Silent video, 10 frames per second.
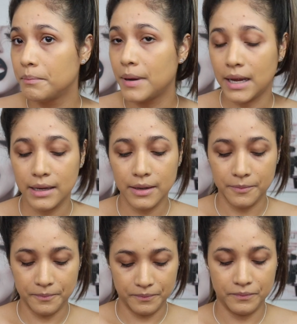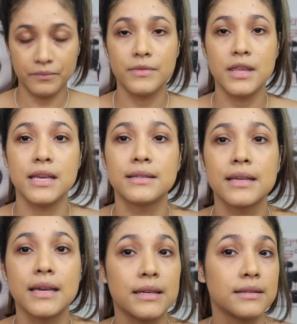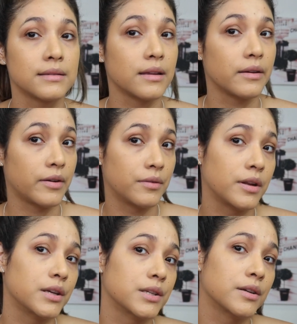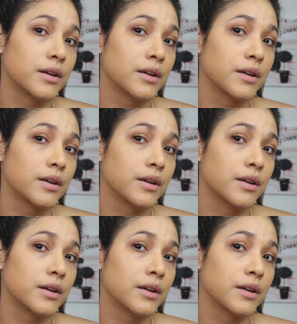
But this is the foundation.